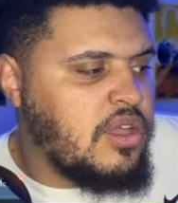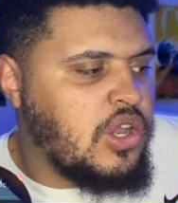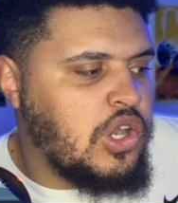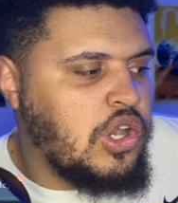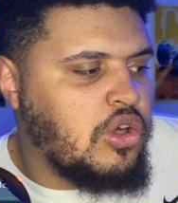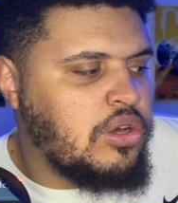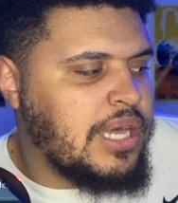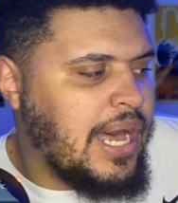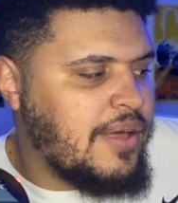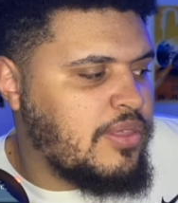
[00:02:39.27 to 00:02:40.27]
Look
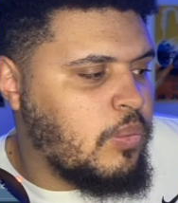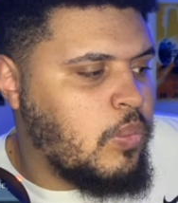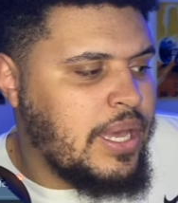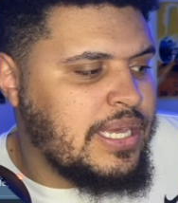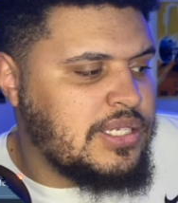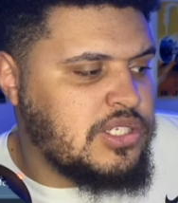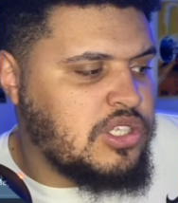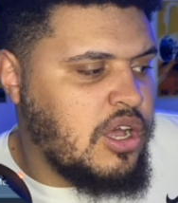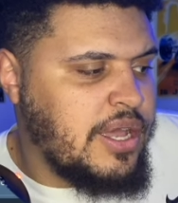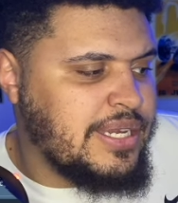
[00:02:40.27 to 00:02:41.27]
at the way it
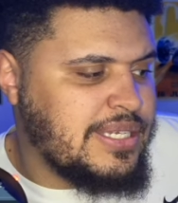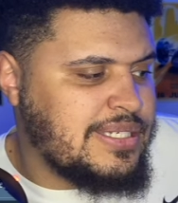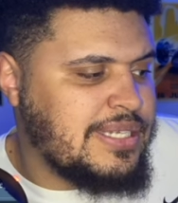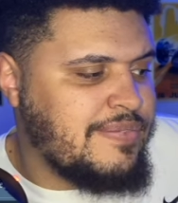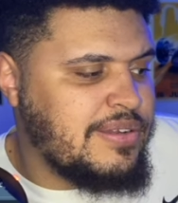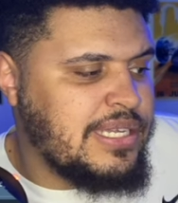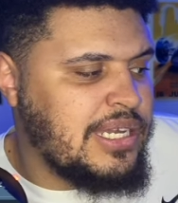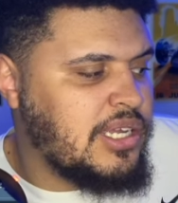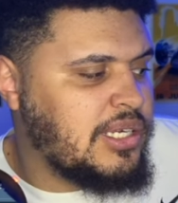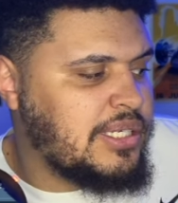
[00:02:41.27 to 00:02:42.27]
started. 7-0
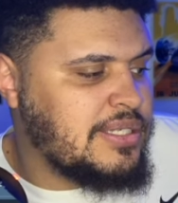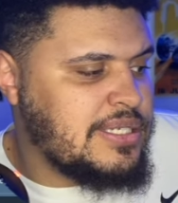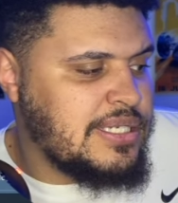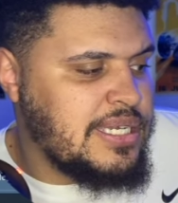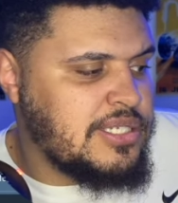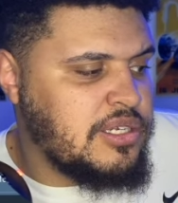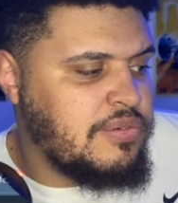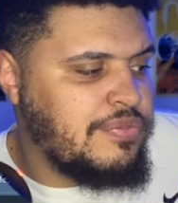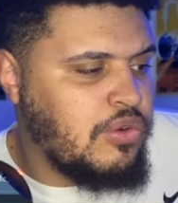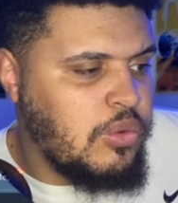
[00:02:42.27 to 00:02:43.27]
early in the season,
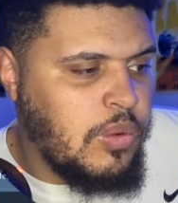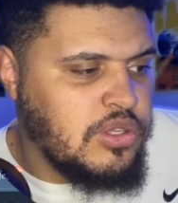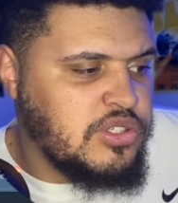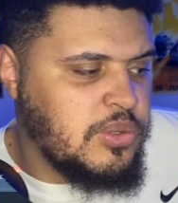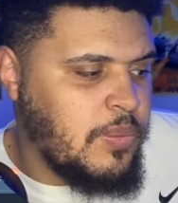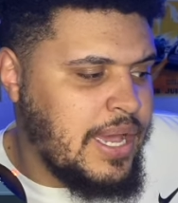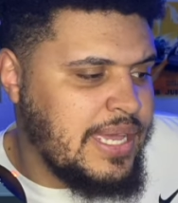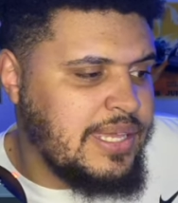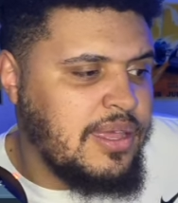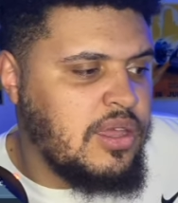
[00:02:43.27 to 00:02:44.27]
4-1s away.